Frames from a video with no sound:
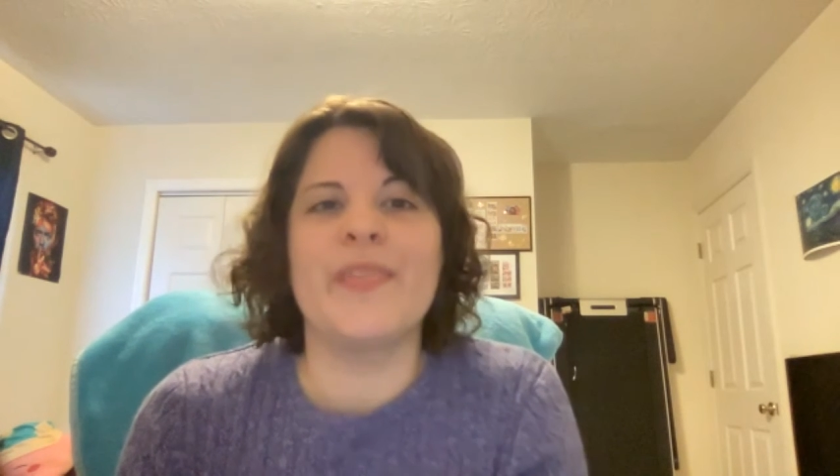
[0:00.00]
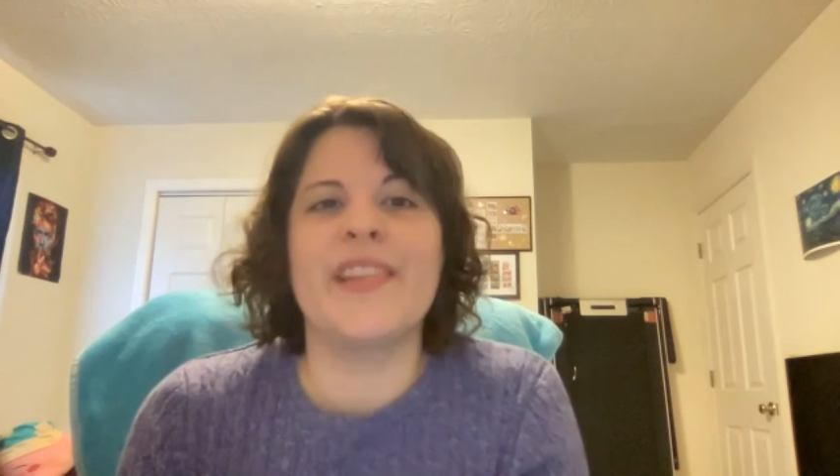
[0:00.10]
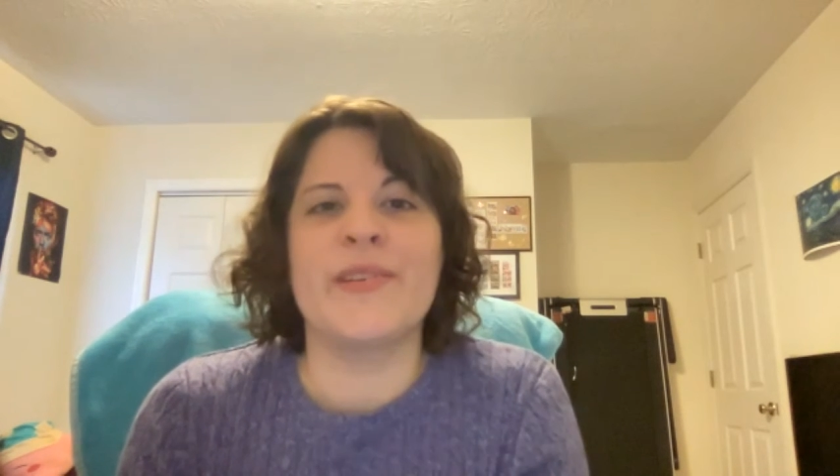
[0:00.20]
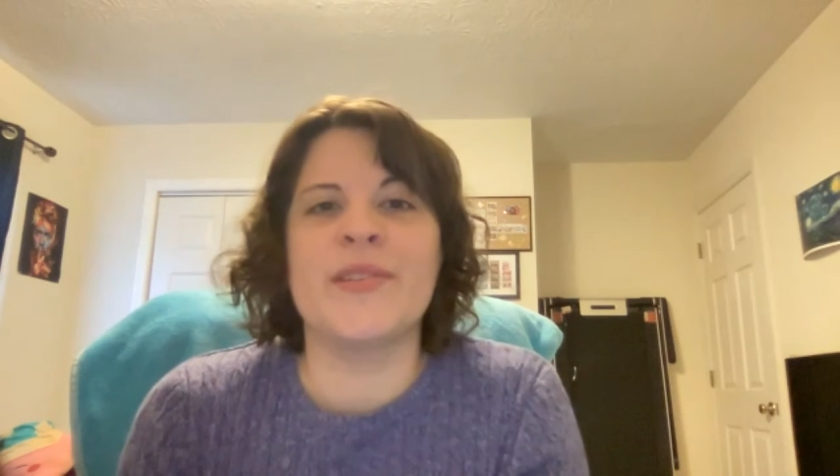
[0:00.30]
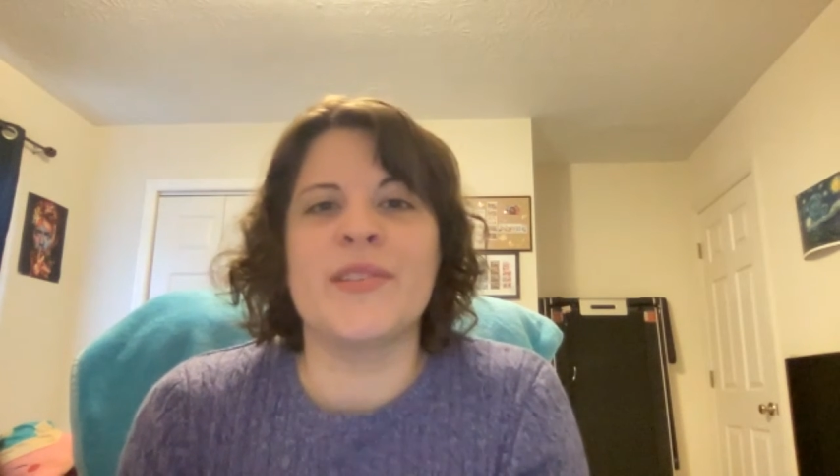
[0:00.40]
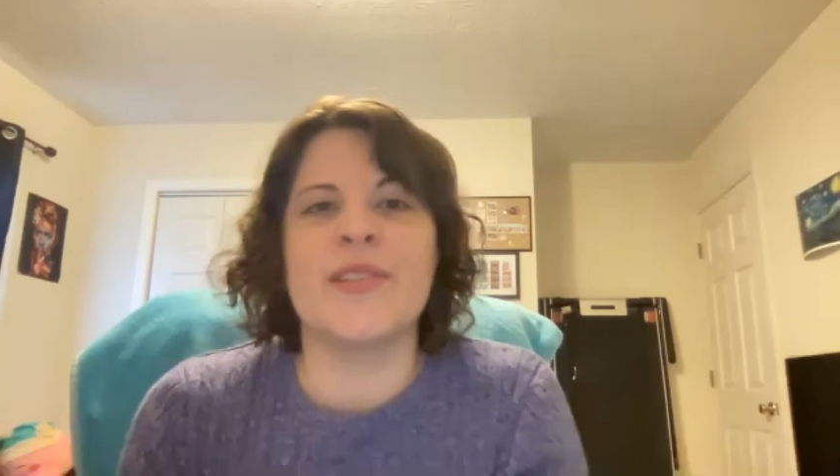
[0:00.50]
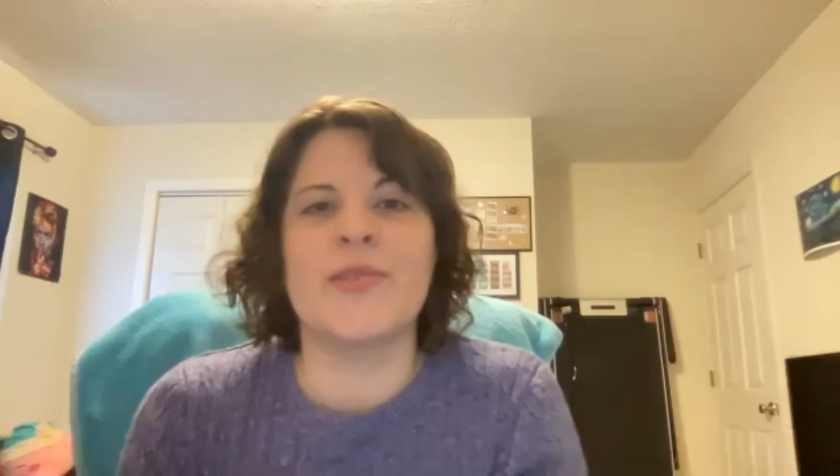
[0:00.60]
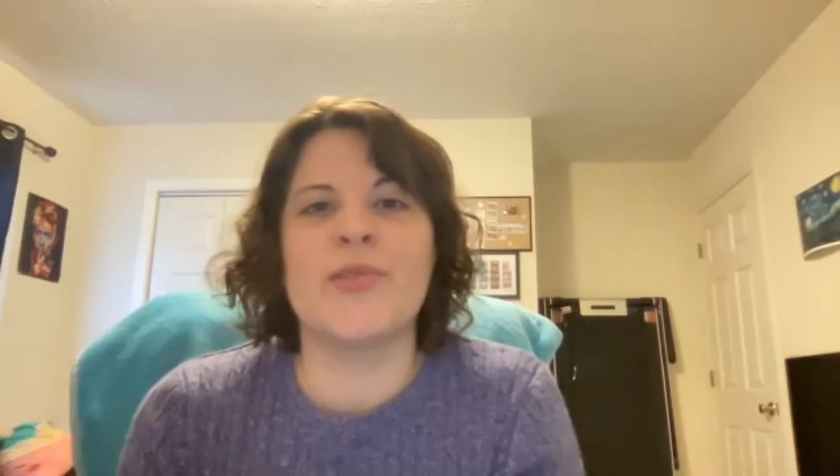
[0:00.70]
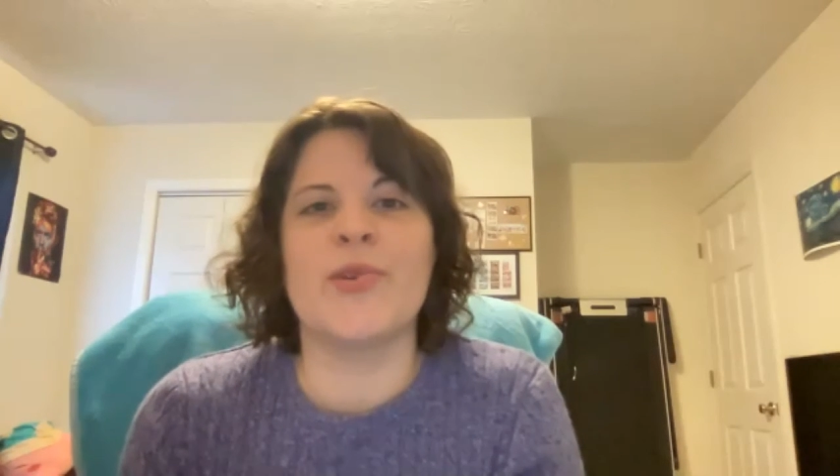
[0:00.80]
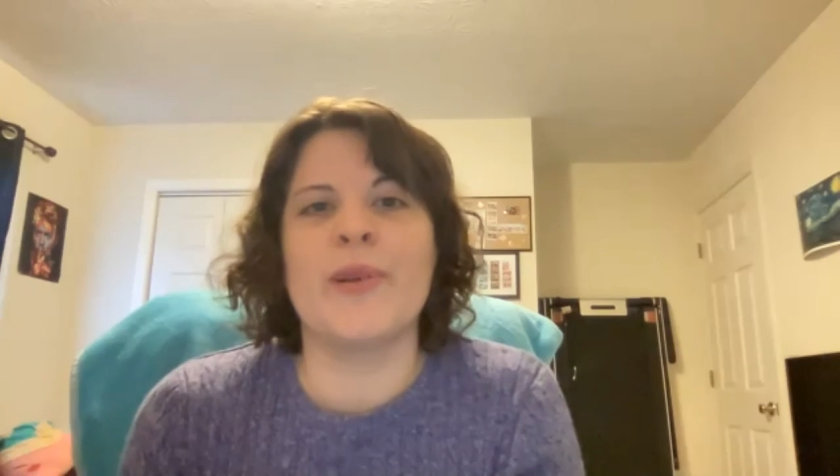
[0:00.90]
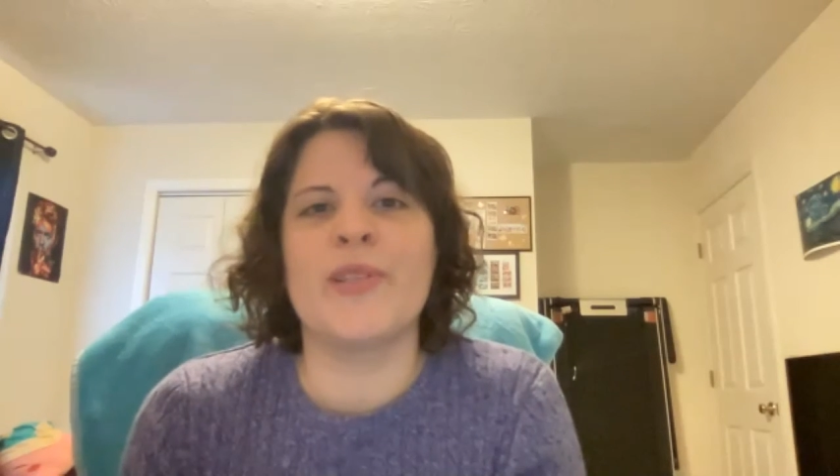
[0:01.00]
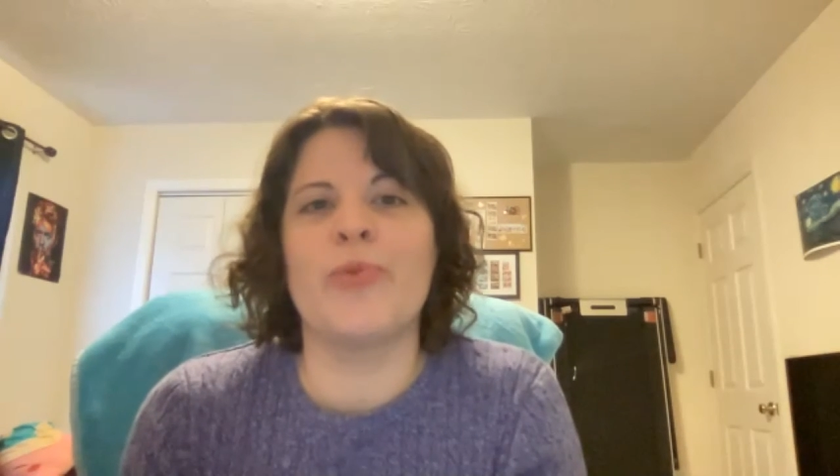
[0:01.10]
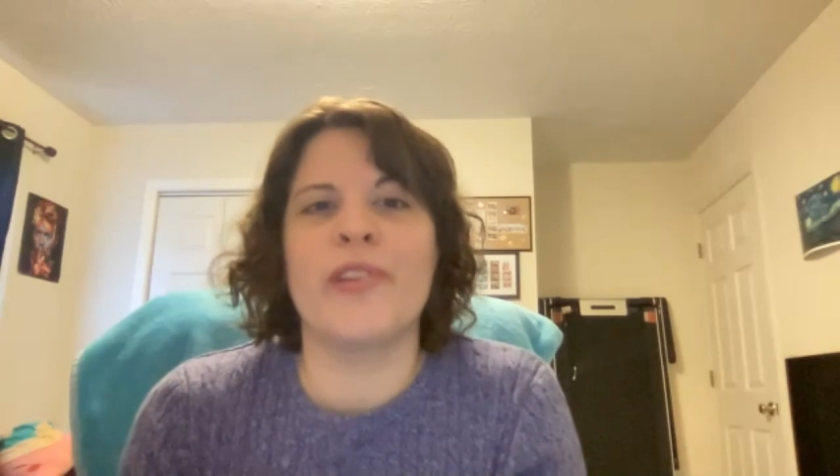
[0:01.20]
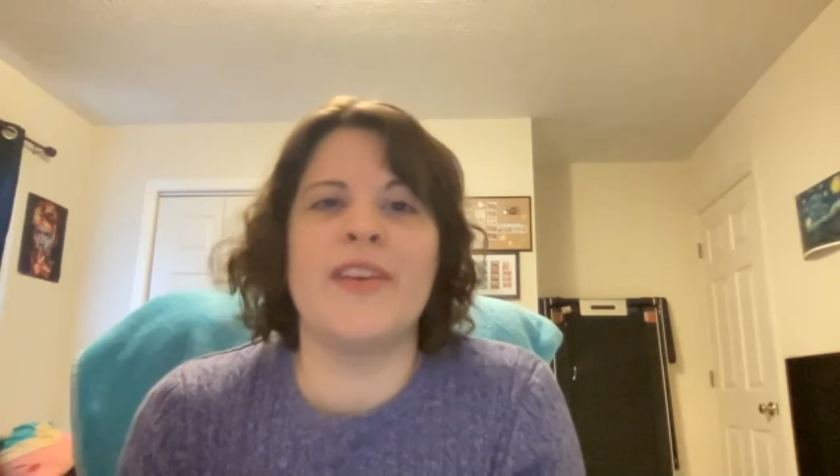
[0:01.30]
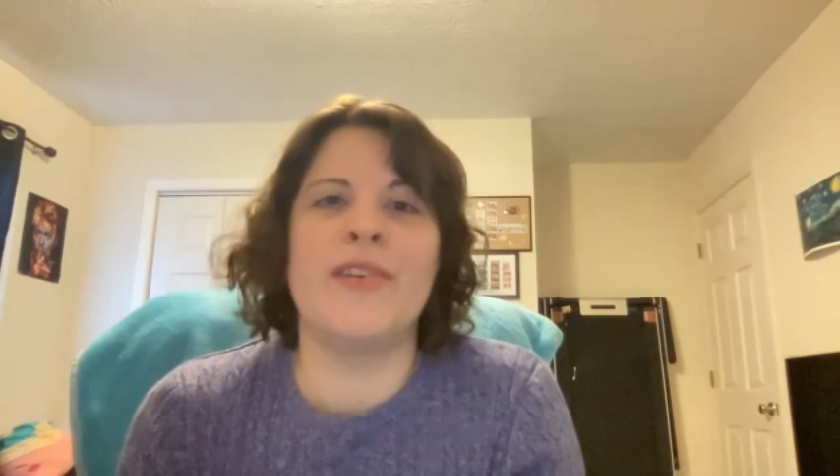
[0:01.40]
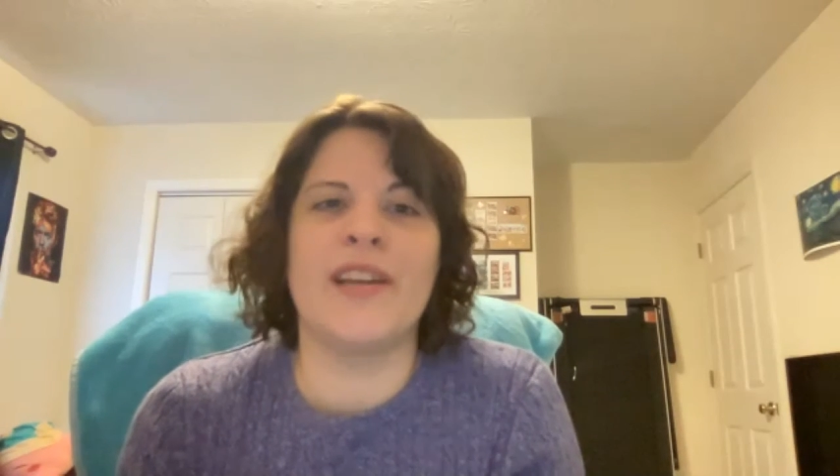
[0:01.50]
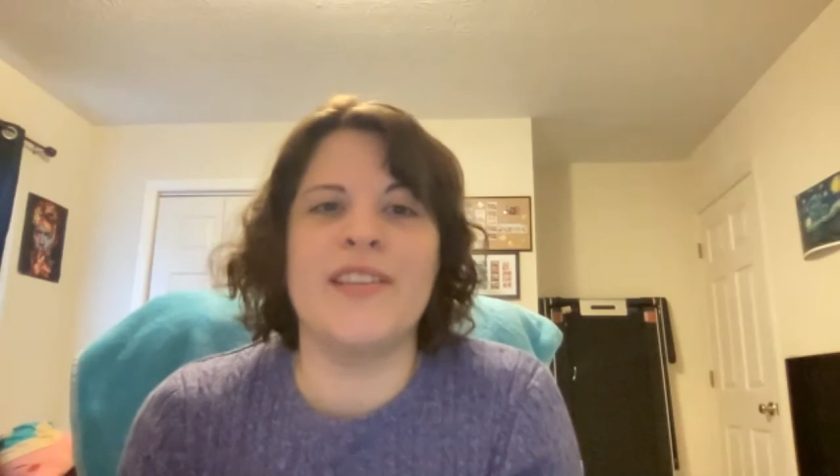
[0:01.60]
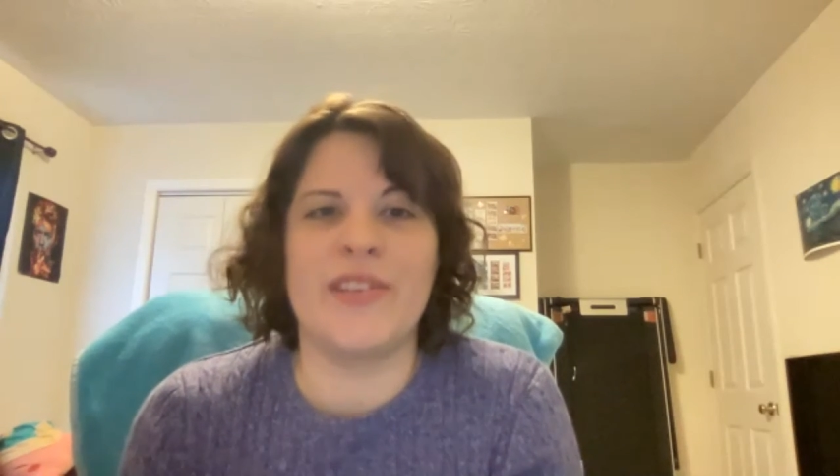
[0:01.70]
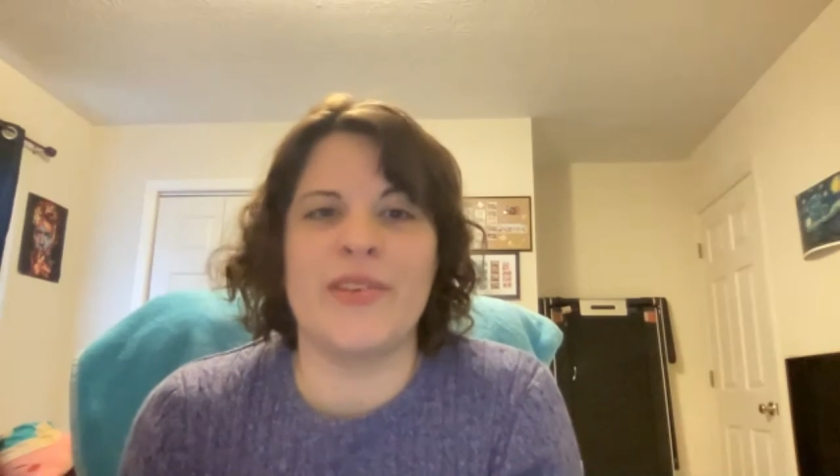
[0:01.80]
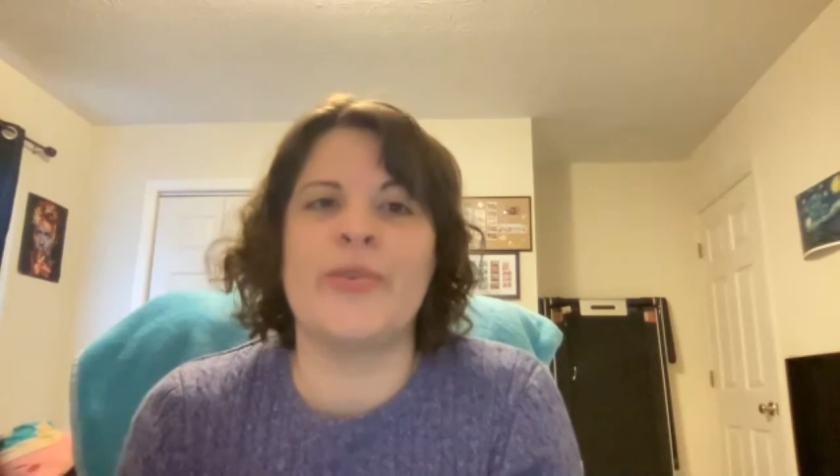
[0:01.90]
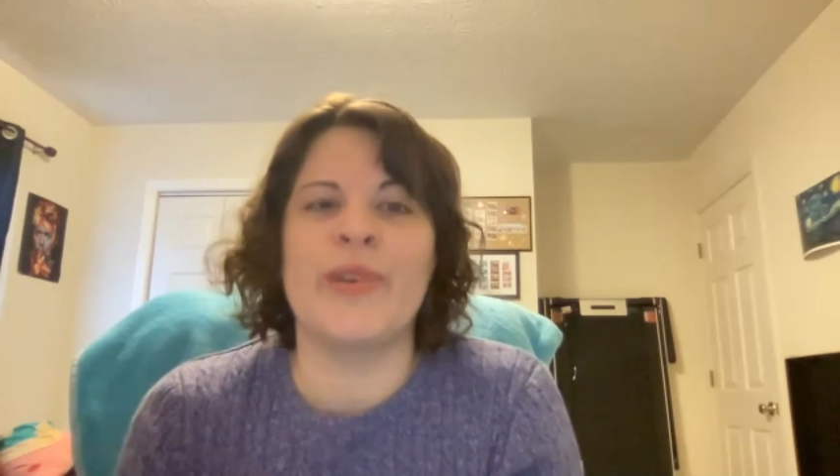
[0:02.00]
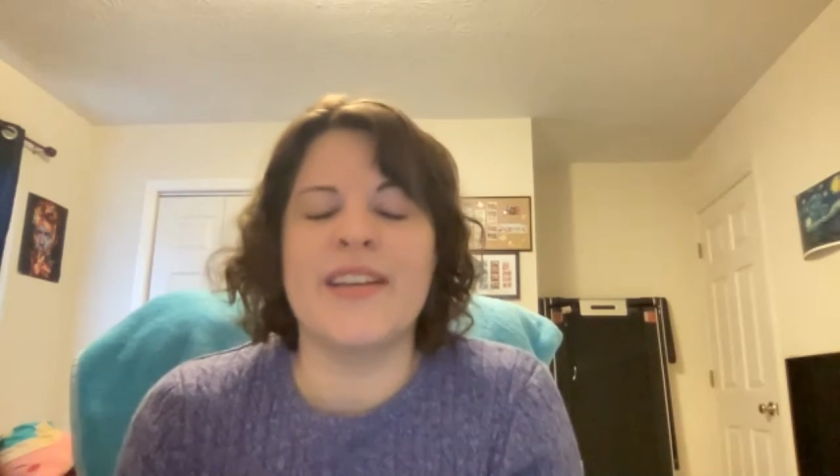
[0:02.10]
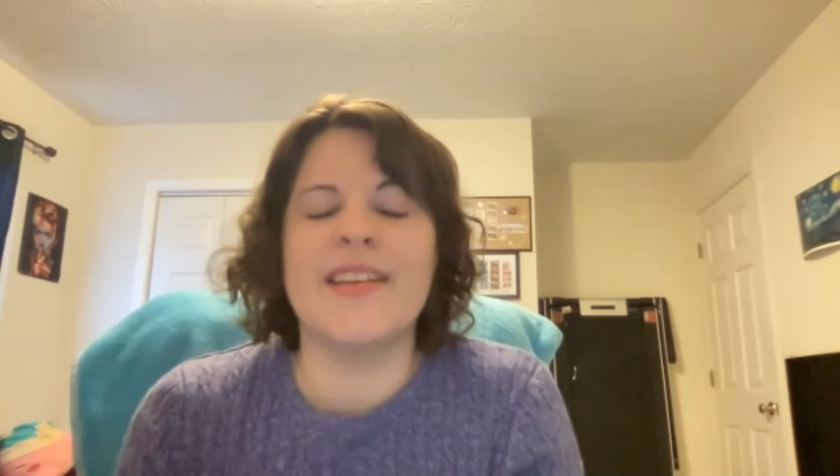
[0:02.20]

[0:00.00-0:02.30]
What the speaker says: There's so much more that you can do.